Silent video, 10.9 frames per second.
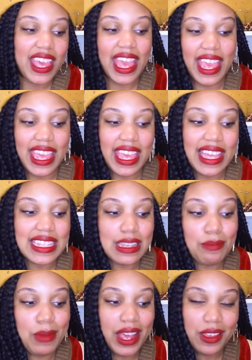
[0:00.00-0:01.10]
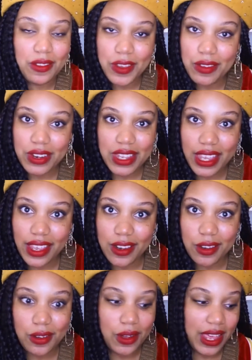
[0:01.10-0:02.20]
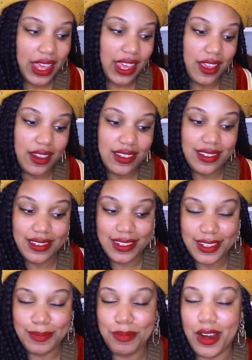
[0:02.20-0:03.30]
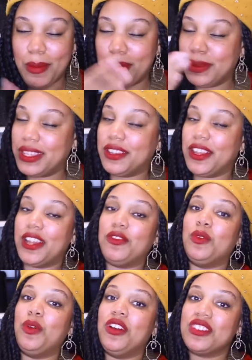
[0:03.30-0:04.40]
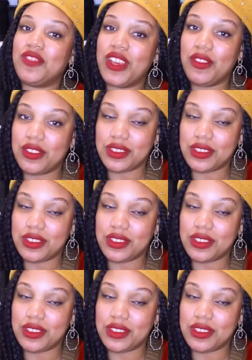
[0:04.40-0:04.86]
And my favorite candle and probably a lot of you all's favorite as